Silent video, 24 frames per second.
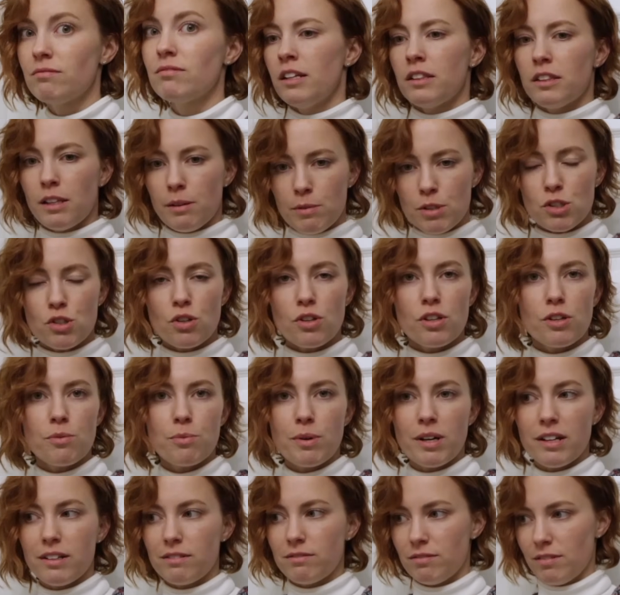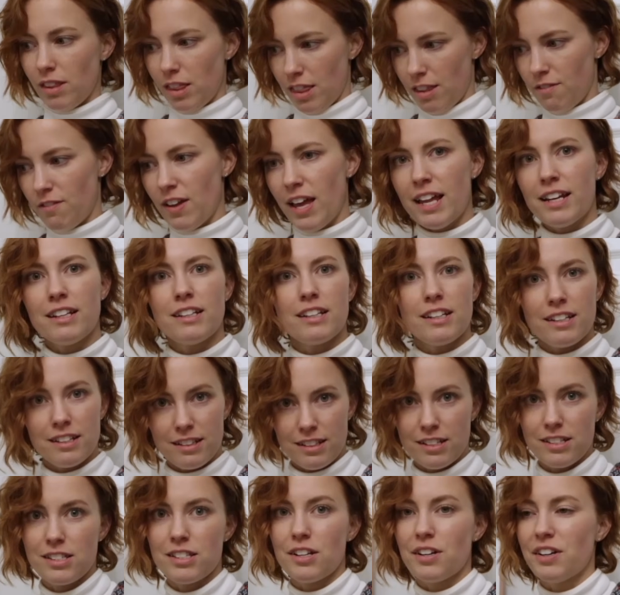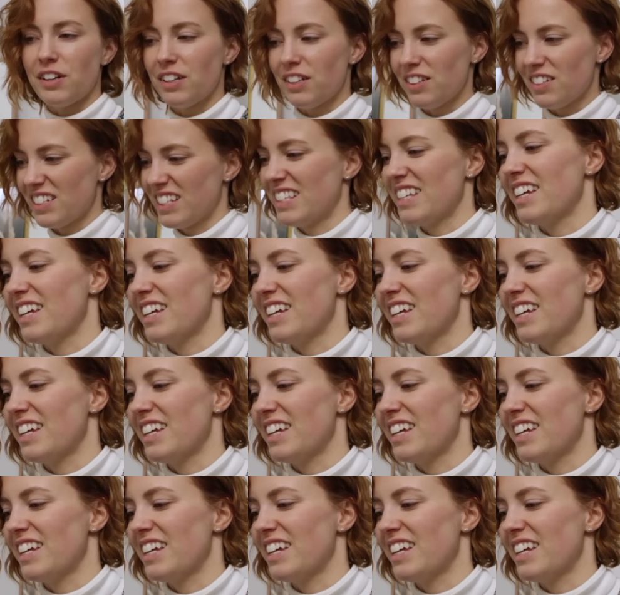Let me show you what the vanity in this area looks